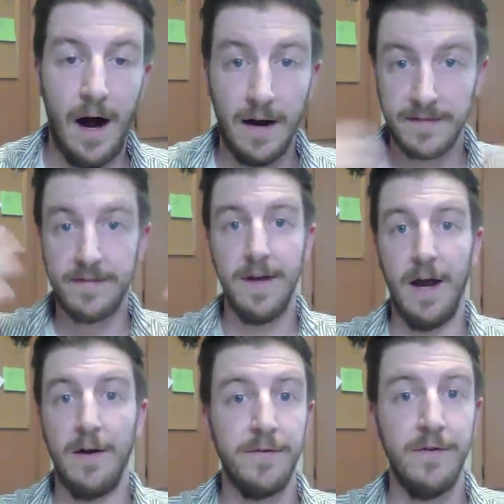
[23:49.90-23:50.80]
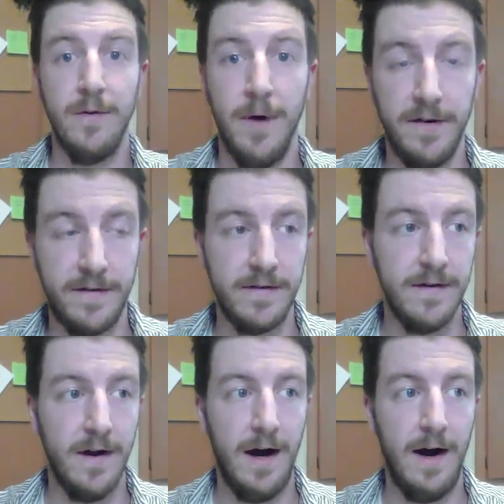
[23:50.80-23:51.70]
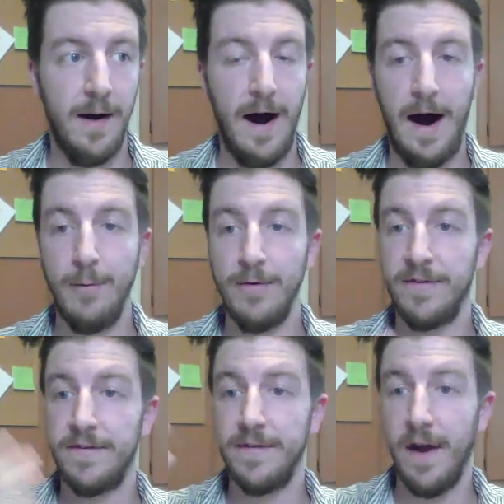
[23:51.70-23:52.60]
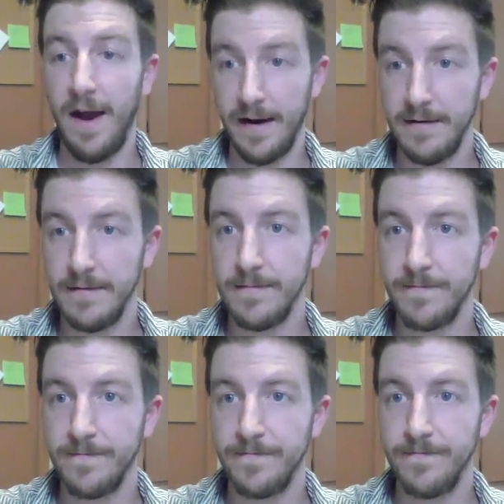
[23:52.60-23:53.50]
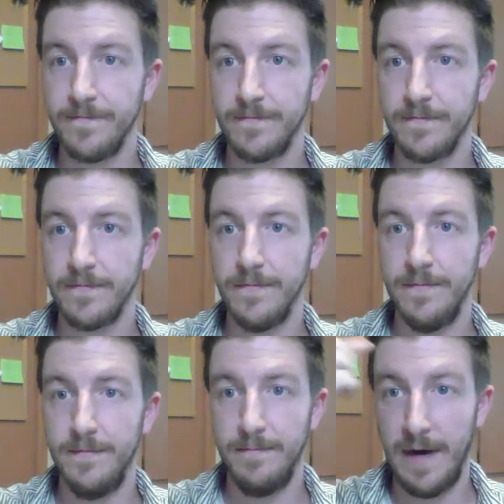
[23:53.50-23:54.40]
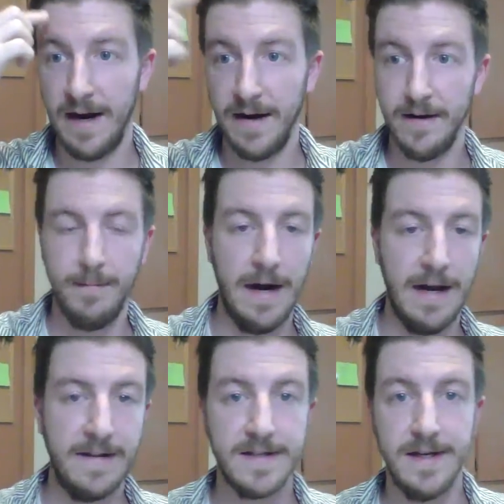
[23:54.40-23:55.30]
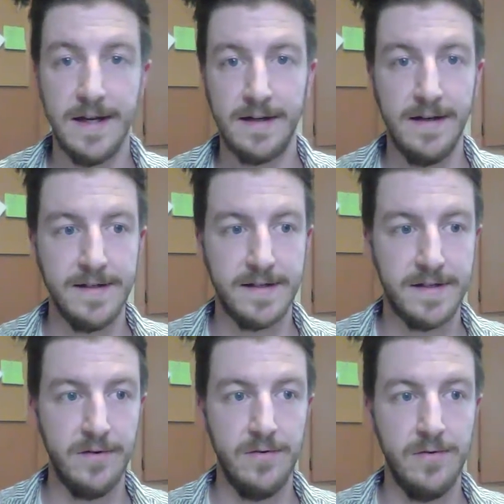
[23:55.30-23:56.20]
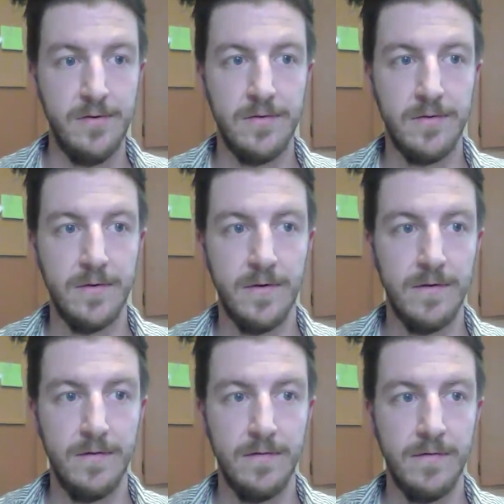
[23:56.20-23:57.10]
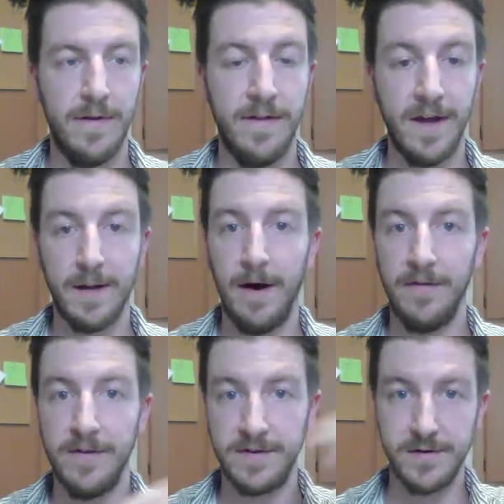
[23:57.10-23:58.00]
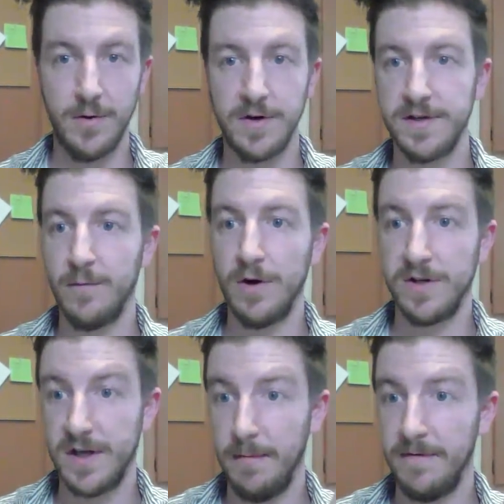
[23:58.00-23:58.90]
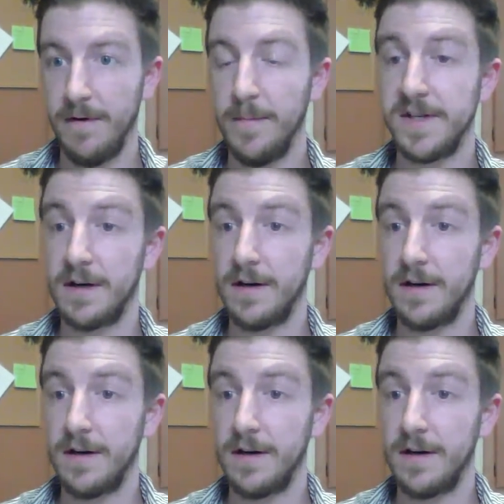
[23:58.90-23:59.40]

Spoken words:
Honestly, I don't do it much. I would say my instinct is to think about the source of where it's coming from. It's a